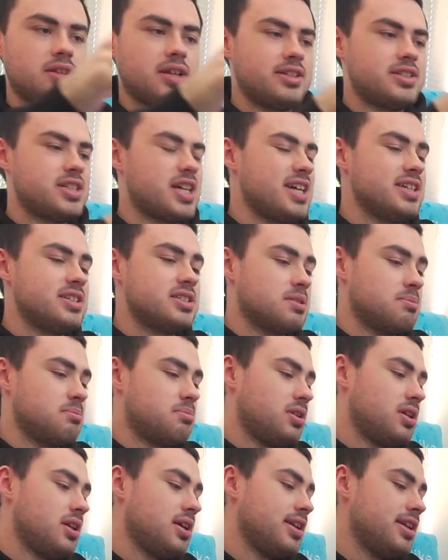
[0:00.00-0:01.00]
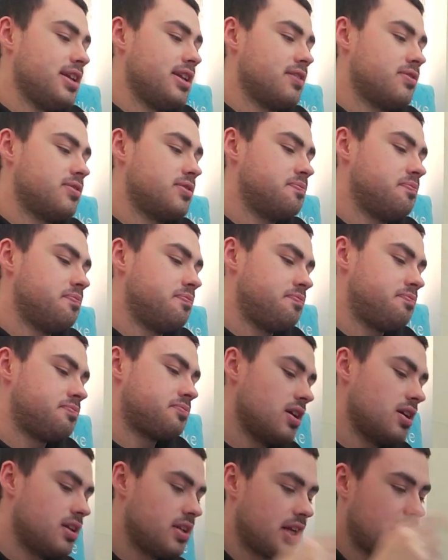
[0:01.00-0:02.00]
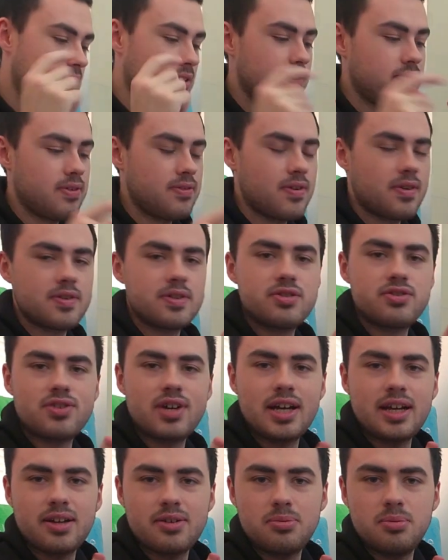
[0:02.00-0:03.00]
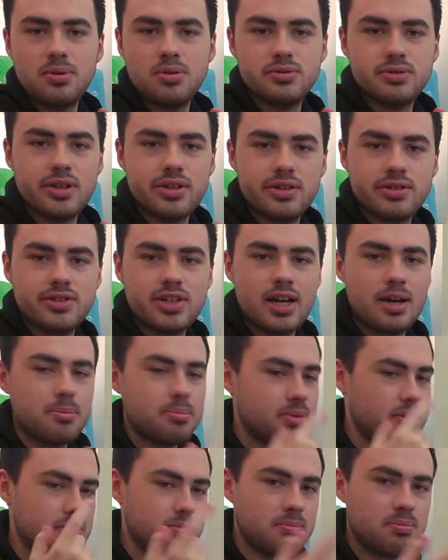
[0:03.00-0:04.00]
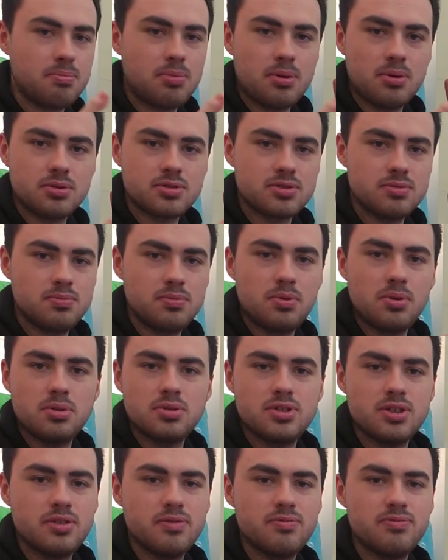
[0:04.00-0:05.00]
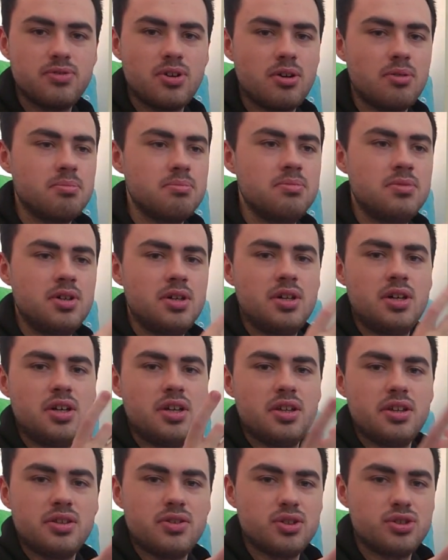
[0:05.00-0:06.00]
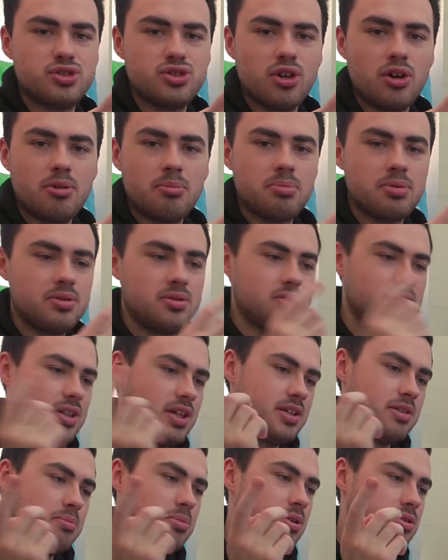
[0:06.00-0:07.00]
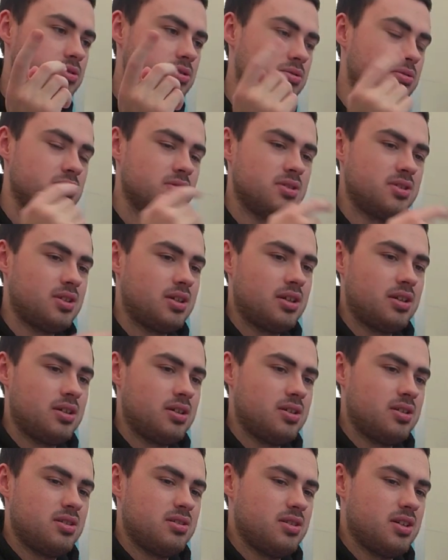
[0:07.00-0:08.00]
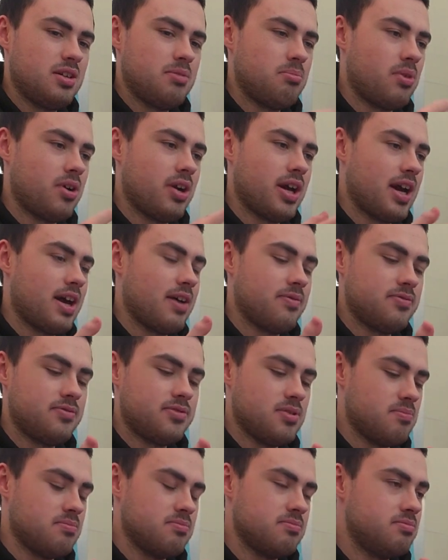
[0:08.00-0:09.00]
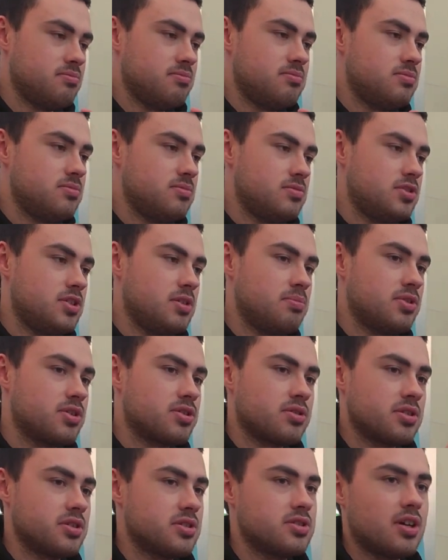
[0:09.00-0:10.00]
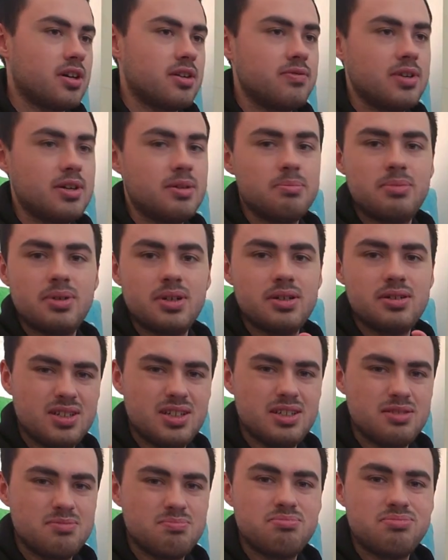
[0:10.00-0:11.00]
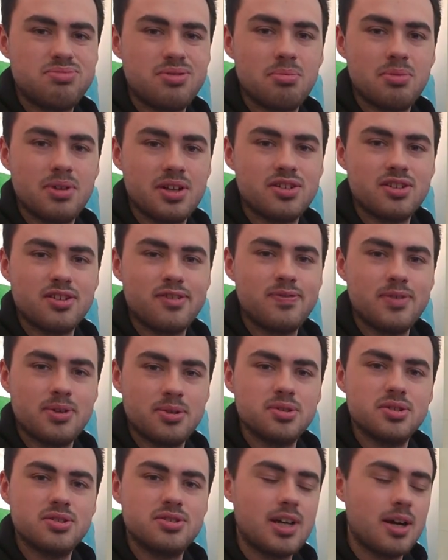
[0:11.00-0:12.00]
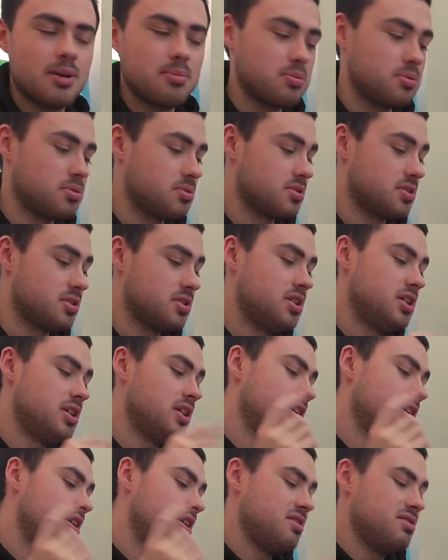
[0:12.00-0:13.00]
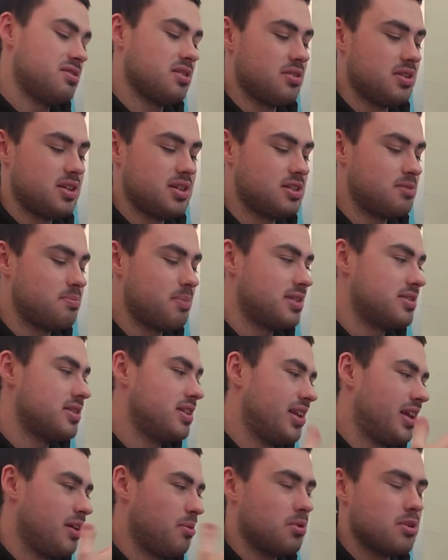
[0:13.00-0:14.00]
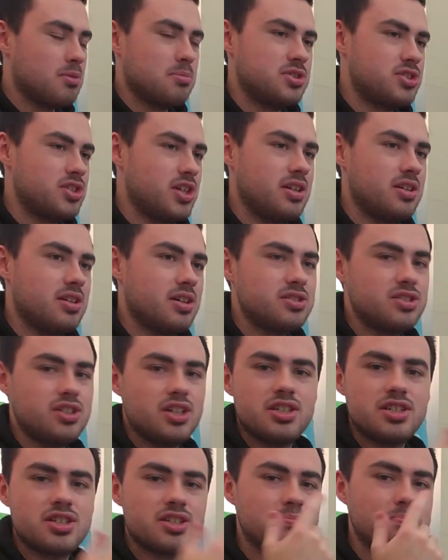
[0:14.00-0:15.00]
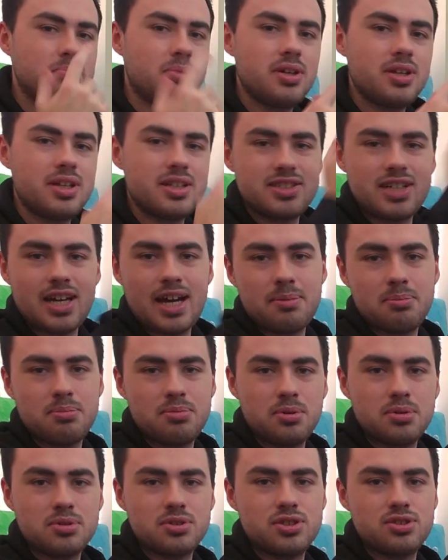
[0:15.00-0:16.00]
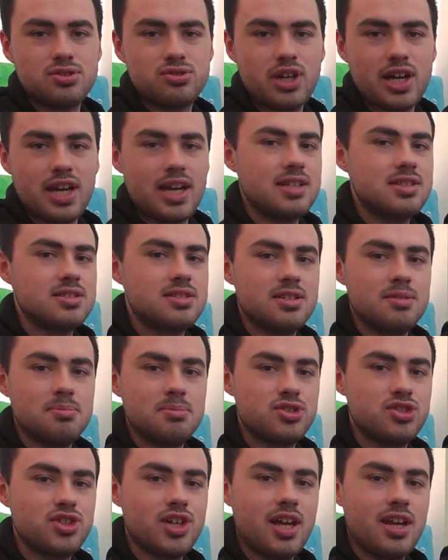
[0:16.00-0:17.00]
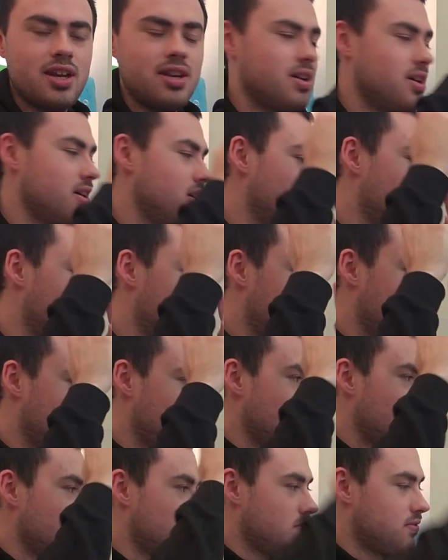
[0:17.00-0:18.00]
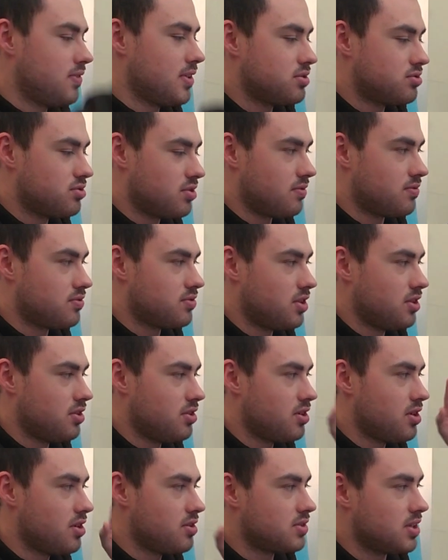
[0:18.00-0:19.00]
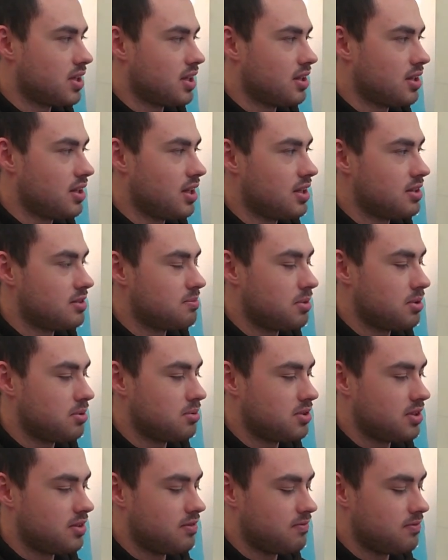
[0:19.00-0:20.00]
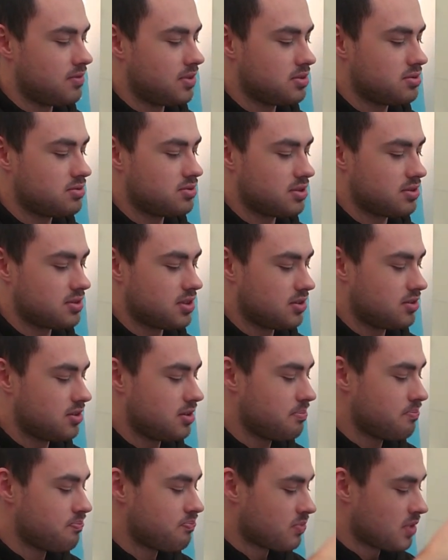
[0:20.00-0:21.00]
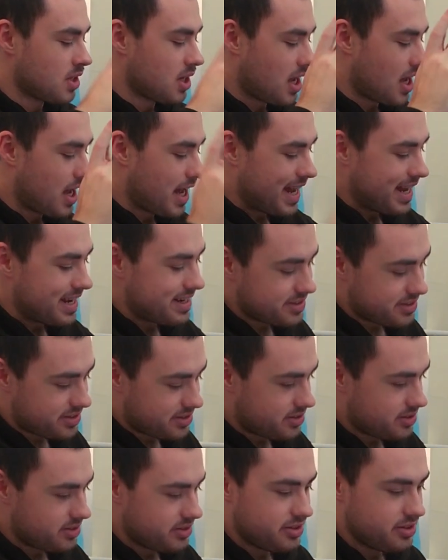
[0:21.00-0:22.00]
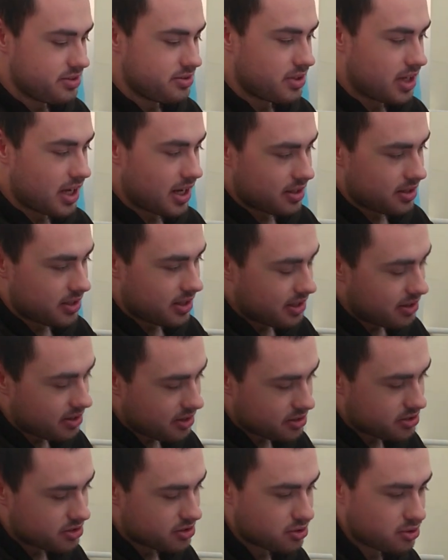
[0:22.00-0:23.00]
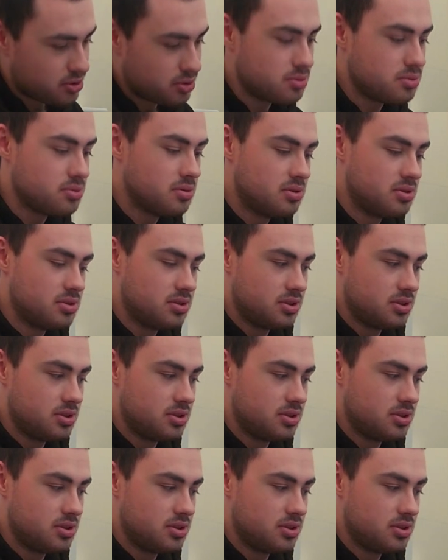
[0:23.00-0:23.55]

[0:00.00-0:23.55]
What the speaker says: they taste completely different. Now, if you've ever drank water at the tap and bought some water from the shop in a bottle, it might have some gibberish on the side of it, but it's probably just filtered tap water. So this is basically what the machine does. You can just put your tap water straight into the machine. It will filter it through using its built-in filtering system, and you'll get a nice cool